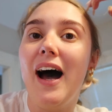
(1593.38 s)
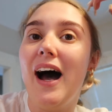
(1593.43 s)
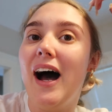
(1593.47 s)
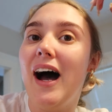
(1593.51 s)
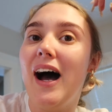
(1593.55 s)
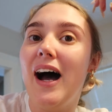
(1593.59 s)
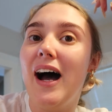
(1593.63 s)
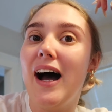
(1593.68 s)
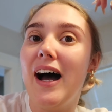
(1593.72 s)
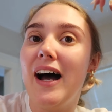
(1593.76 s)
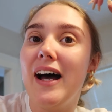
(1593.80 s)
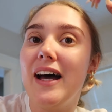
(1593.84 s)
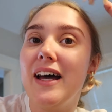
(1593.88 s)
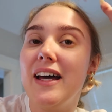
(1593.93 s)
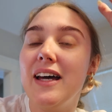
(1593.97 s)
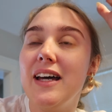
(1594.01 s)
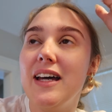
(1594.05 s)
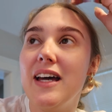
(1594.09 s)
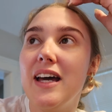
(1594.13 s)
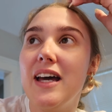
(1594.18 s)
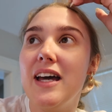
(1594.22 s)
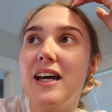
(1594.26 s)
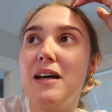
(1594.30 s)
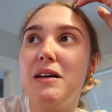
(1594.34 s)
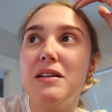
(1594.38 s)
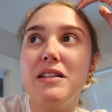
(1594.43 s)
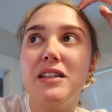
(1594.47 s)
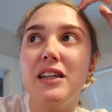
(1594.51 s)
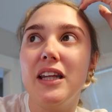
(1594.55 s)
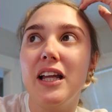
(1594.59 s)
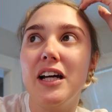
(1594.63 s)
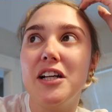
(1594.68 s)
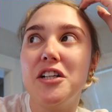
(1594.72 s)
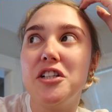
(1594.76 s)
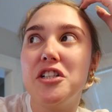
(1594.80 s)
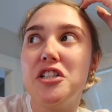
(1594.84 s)
I ate
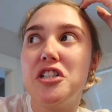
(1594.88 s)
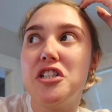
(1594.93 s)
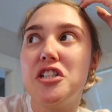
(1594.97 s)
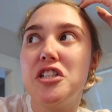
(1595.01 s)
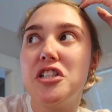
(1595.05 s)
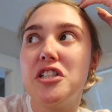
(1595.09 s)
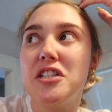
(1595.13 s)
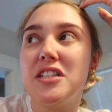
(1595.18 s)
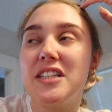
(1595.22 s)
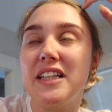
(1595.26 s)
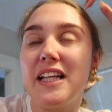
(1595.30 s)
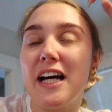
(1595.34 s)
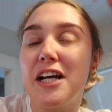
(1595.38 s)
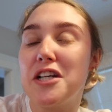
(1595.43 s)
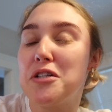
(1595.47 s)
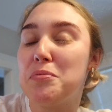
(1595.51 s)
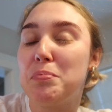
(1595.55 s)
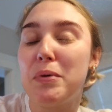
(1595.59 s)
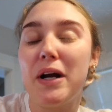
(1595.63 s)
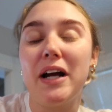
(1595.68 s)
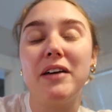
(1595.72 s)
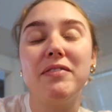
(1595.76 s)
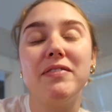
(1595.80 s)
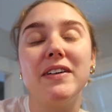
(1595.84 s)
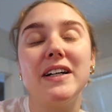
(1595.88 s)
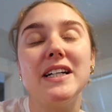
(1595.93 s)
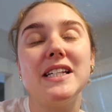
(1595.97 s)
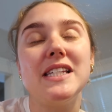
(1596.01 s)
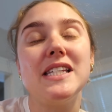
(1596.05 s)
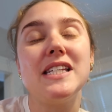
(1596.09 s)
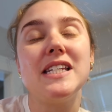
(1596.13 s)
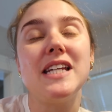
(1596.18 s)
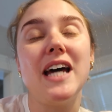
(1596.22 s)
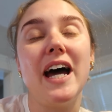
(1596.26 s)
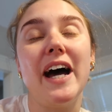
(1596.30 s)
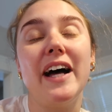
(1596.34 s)
lunch /
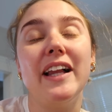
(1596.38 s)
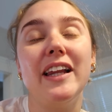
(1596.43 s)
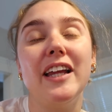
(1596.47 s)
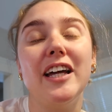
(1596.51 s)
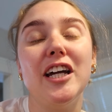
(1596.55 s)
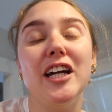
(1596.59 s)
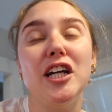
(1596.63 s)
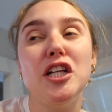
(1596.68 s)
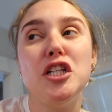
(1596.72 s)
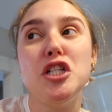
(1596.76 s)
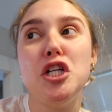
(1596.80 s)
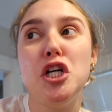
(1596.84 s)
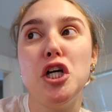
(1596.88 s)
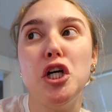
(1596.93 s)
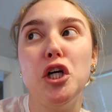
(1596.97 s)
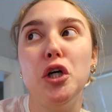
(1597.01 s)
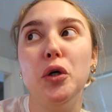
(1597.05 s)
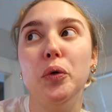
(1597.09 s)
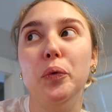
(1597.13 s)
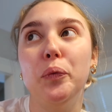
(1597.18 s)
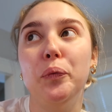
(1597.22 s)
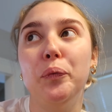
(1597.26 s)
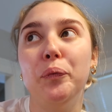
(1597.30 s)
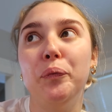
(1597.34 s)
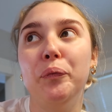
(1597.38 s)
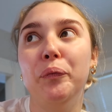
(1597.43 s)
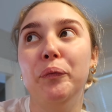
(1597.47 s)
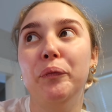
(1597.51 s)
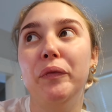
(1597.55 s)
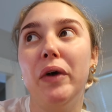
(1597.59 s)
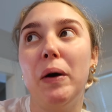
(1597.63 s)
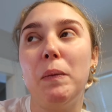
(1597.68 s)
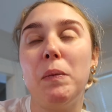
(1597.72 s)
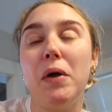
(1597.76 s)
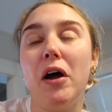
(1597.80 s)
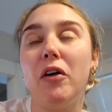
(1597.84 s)
breakfast at like 2.
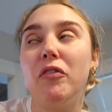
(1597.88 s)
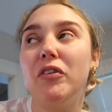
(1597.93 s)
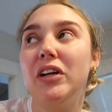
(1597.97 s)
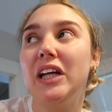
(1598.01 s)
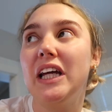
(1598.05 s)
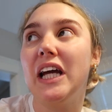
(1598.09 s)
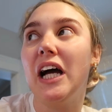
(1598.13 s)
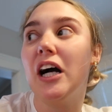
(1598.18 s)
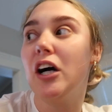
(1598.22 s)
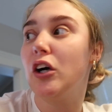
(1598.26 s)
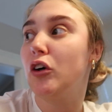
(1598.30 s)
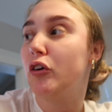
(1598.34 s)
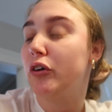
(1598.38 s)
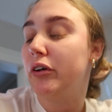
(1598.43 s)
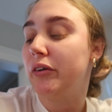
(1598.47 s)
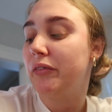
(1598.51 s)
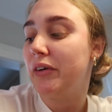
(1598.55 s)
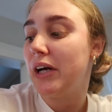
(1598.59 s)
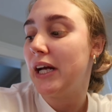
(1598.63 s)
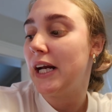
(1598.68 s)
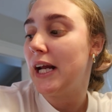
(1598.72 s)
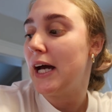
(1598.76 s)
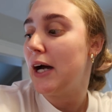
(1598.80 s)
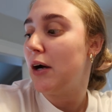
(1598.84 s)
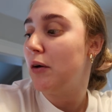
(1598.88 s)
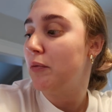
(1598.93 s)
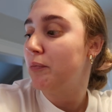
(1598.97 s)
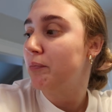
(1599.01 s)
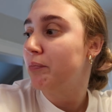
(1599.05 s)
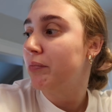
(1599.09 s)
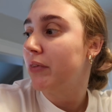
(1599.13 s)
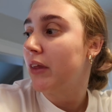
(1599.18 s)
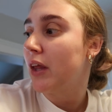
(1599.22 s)
I'm not really hungry right now.